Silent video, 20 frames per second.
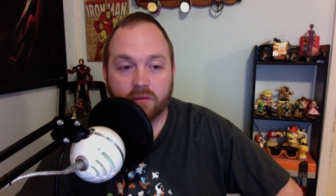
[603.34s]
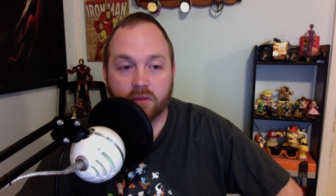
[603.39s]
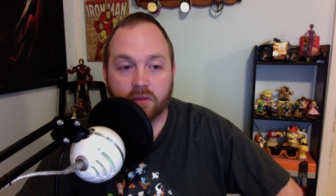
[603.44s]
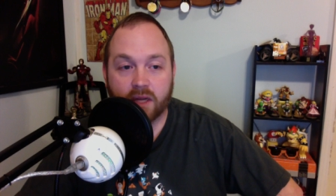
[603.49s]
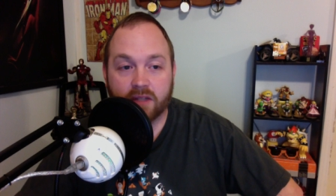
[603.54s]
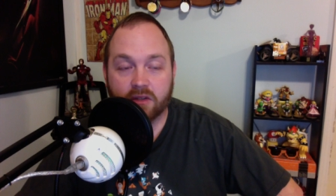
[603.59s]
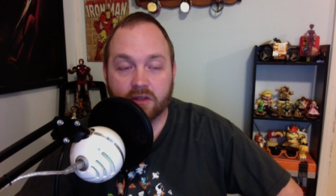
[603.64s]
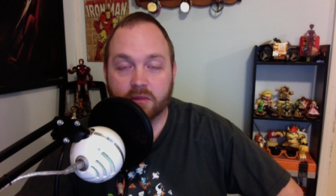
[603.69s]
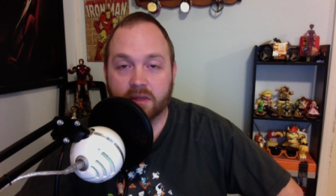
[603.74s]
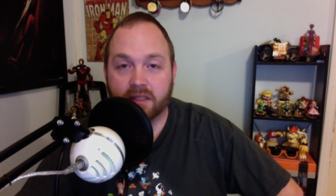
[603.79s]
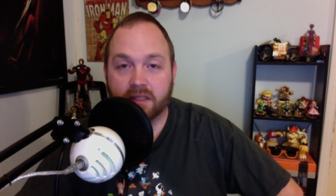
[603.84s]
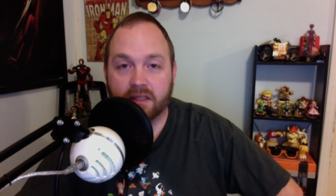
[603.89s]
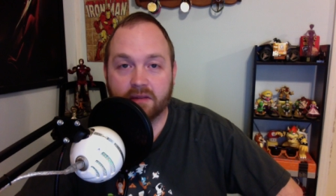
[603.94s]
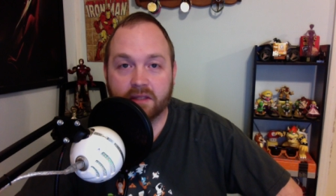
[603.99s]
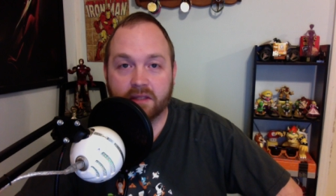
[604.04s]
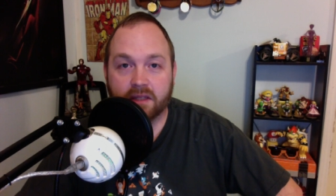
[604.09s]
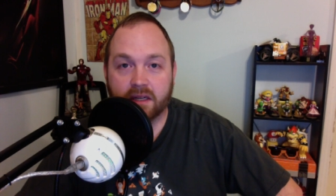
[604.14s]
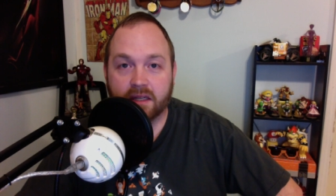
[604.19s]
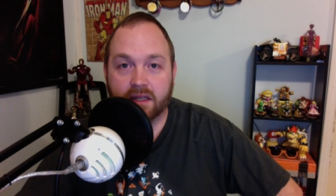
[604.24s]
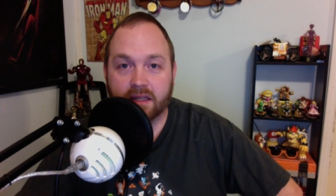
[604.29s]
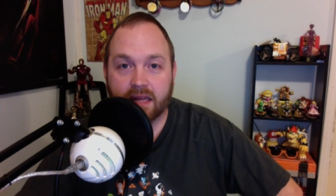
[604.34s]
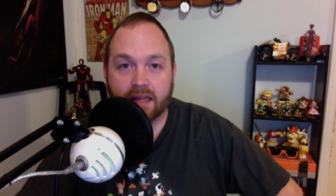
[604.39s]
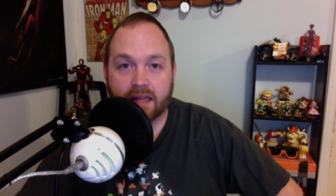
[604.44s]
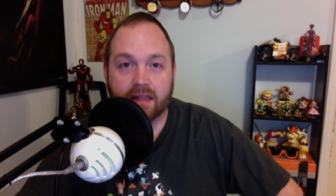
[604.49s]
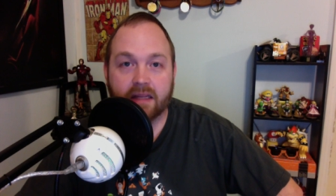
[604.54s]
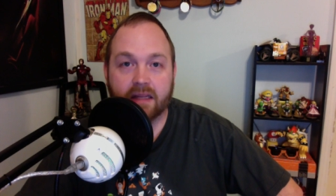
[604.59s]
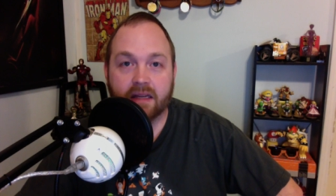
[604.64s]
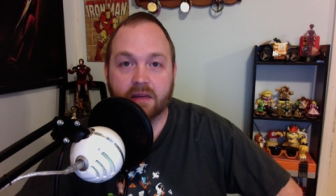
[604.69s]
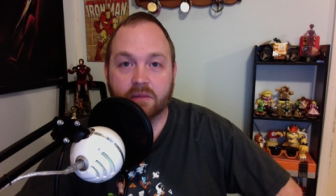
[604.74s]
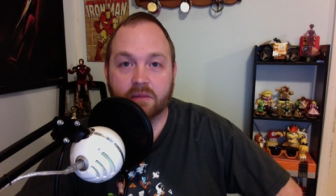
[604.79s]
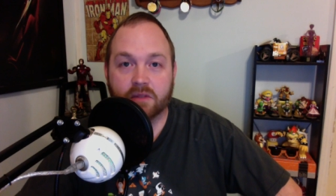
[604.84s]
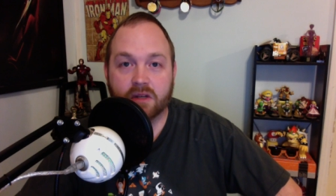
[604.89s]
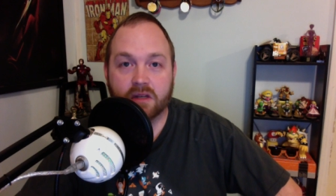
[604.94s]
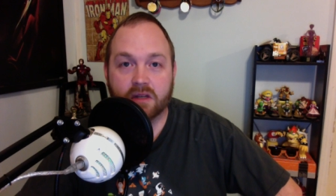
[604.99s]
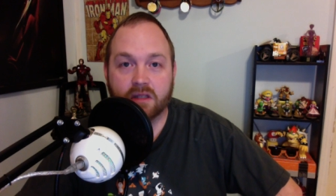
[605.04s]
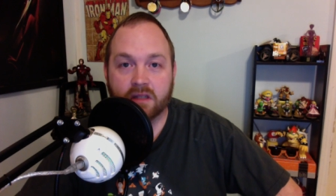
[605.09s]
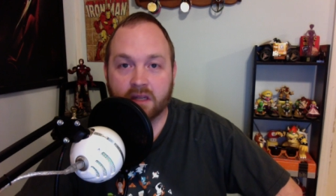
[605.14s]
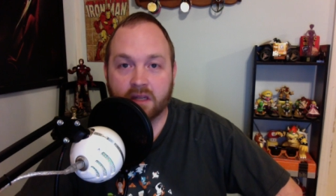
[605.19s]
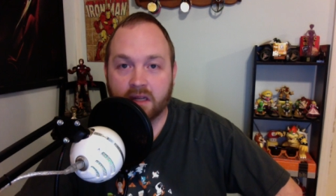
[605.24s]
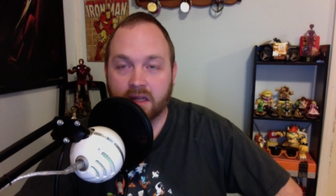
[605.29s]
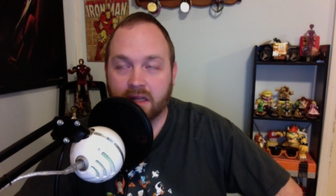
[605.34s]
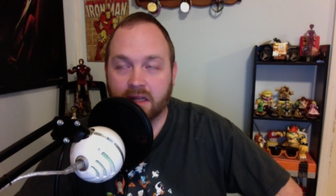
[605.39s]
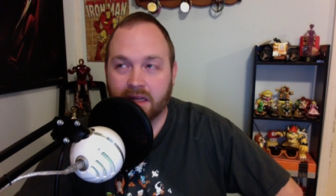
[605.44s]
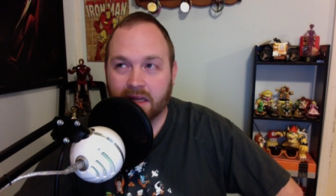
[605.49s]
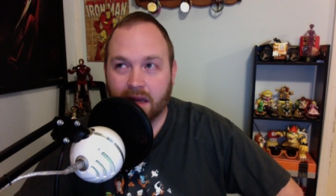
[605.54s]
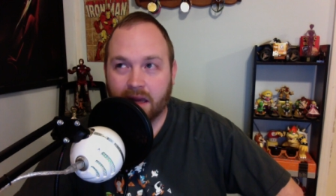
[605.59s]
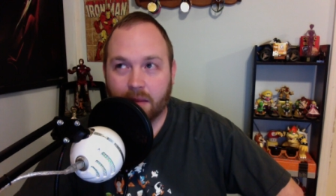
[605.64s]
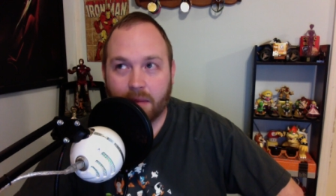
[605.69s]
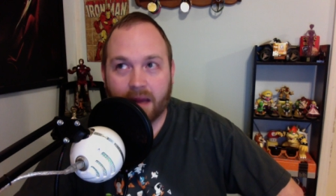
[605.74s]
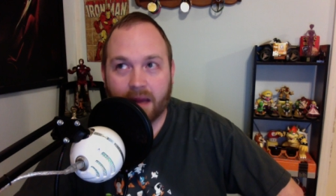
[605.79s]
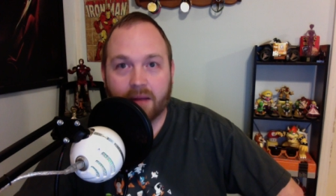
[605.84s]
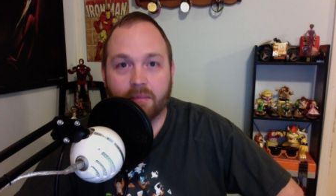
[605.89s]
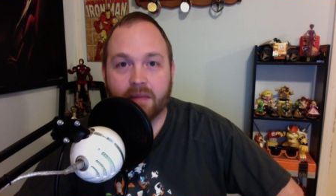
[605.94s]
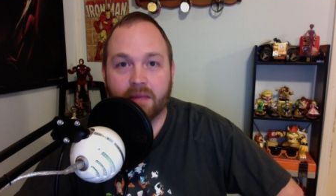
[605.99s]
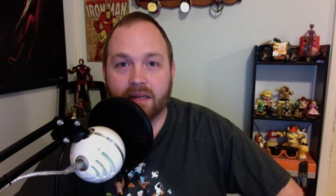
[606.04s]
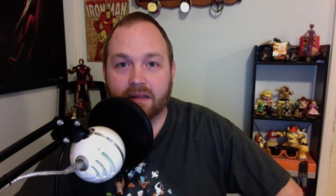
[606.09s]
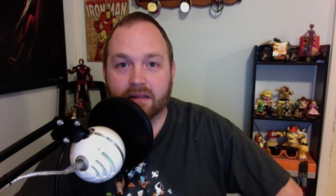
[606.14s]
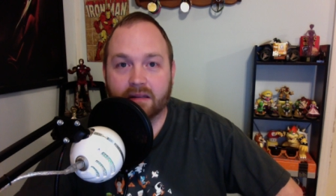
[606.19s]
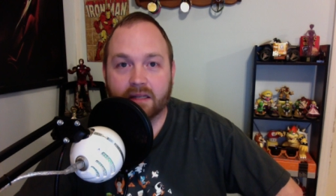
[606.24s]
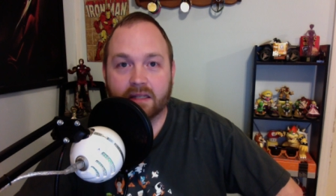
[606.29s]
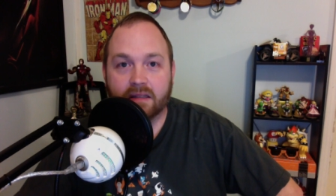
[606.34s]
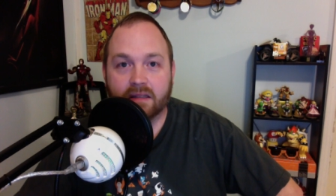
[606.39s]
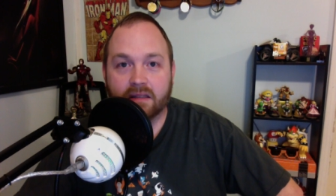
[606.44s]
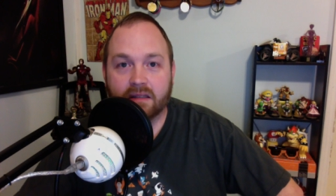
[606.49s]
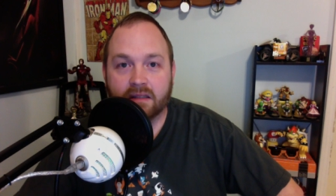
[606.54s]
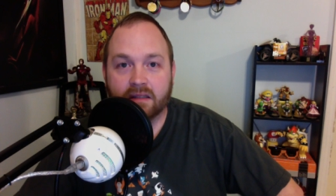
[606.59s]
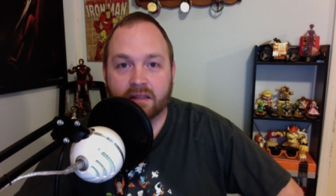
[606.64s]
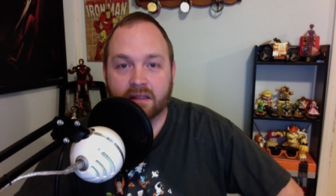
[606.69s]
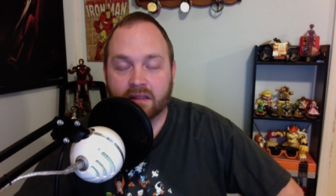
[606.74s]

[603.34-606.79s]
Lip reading: I turn my TV on and that thing comes on about a minute later.